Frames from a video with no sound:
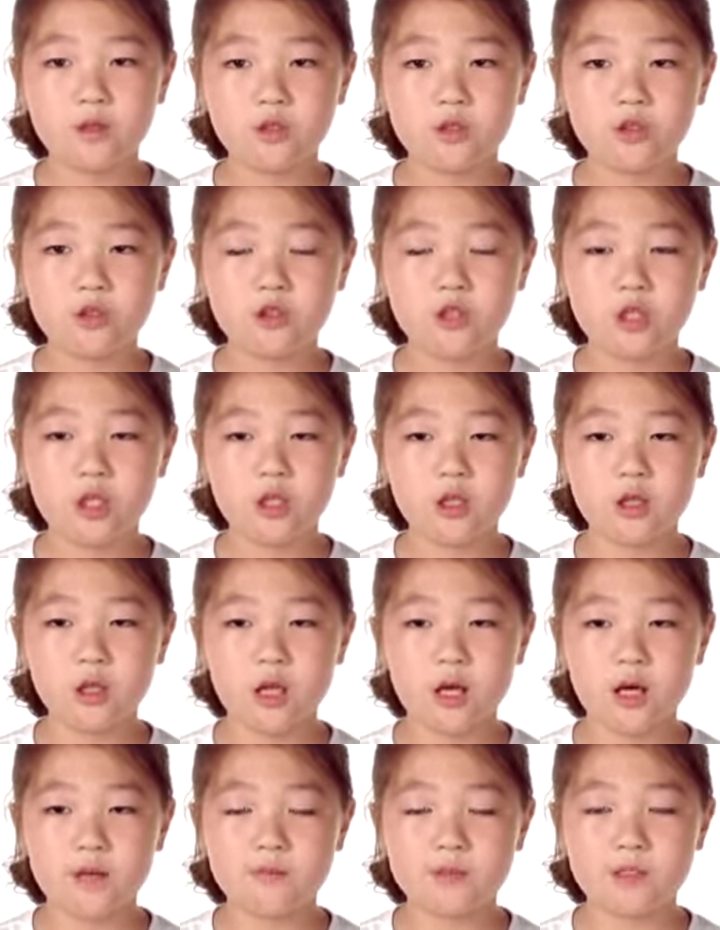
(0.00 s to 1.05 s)
She
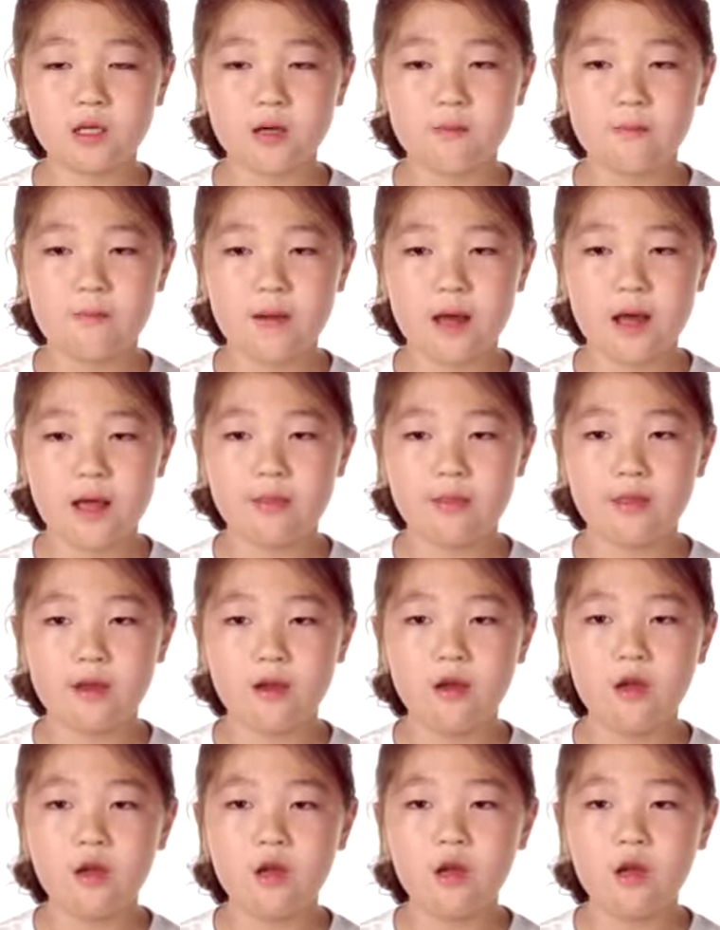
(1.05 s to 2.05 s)
loves a band.